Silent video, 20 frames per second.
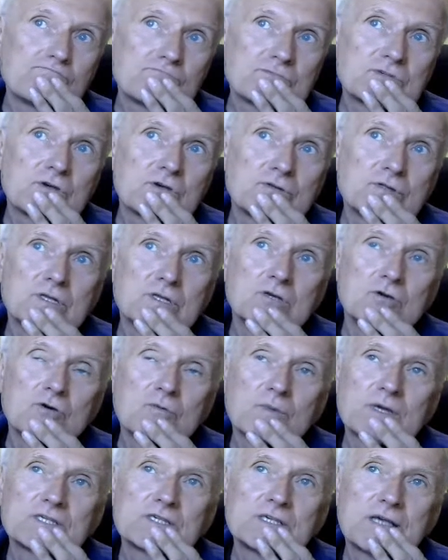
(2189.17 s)
So
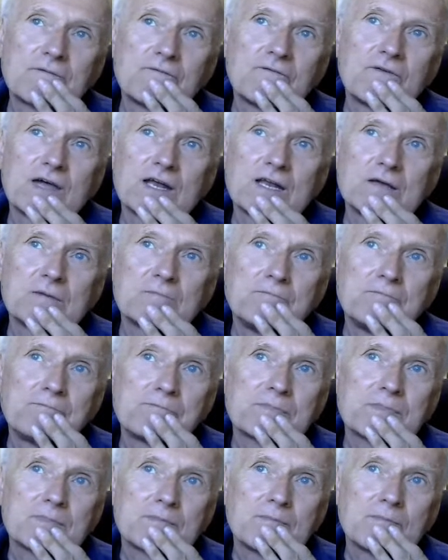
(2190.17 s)
humans are very
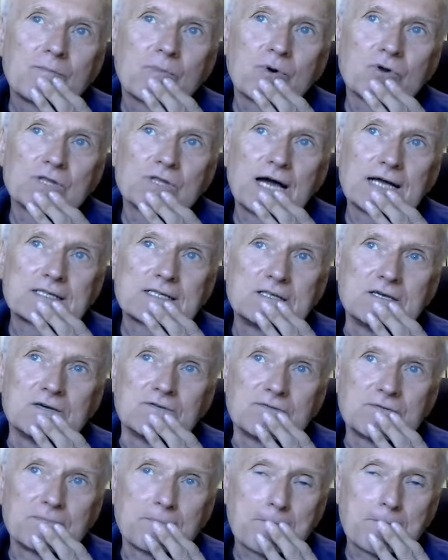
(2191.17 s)

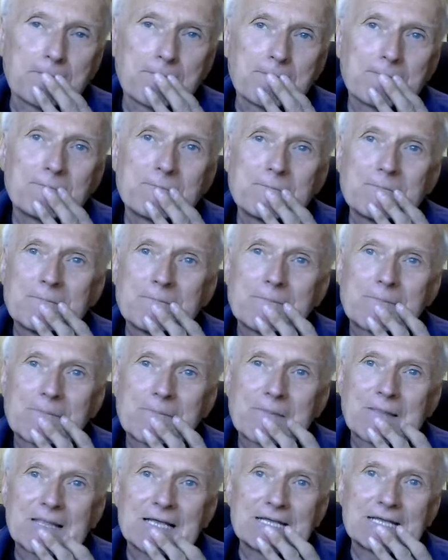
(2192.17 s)
productive
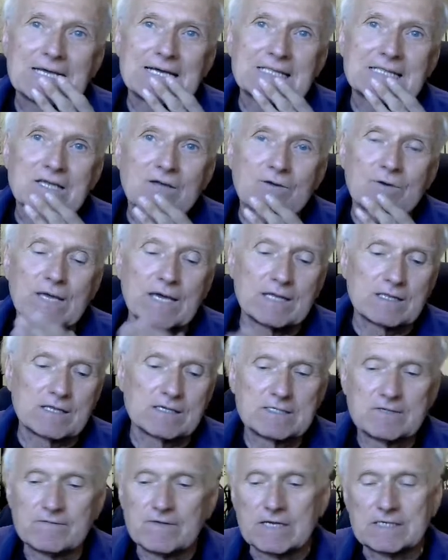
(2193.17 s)
at
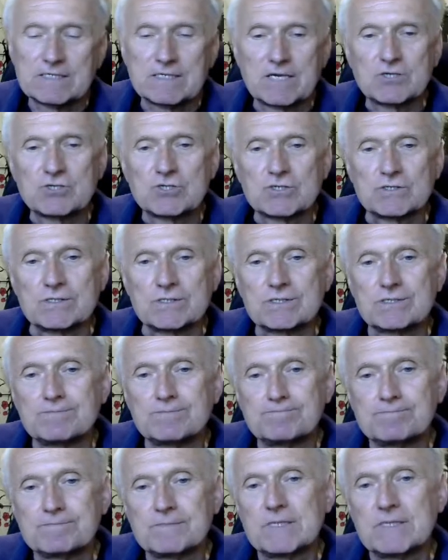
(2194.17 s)
creating civilizations.
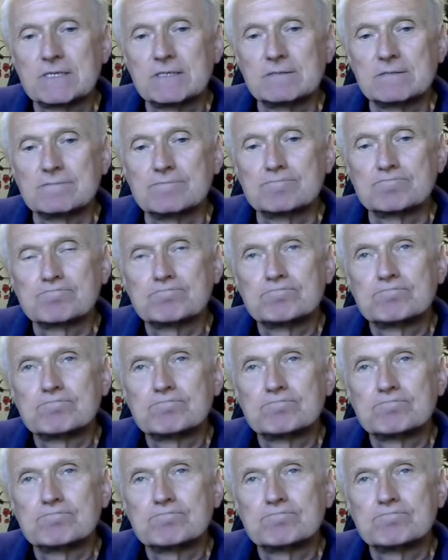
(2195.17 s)
And